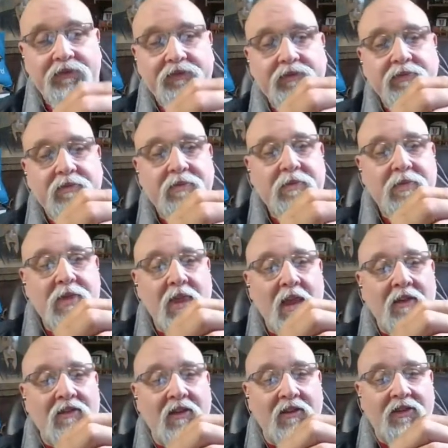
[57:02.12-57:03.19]
So this
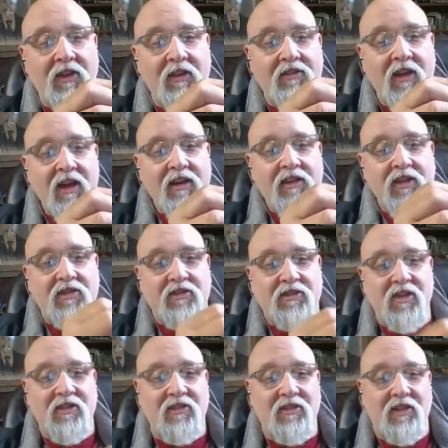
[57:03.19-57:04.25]
is a
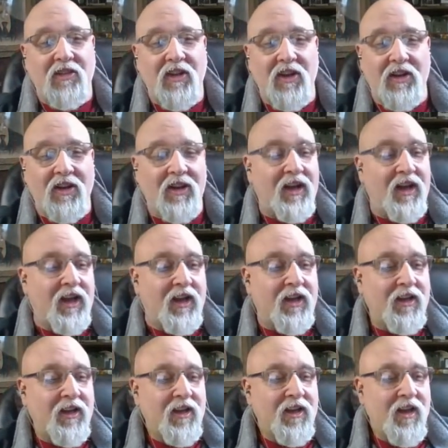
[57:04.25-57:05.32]
little
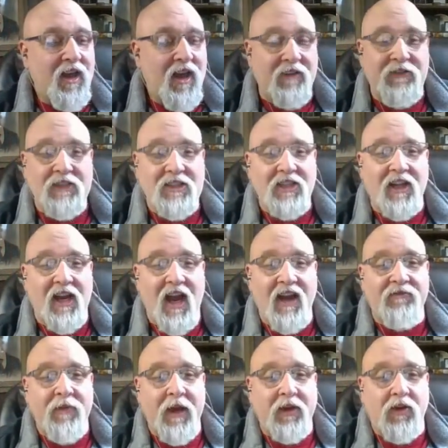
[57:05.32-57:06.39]
effigy that I've made over the
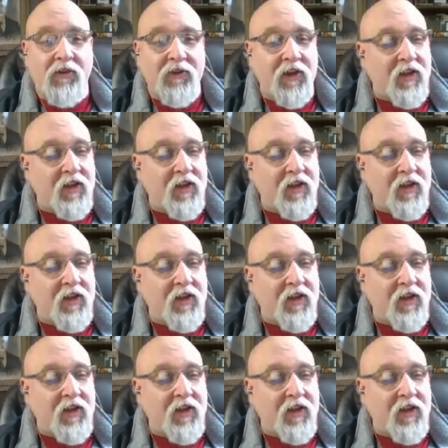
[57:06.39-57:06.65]
years,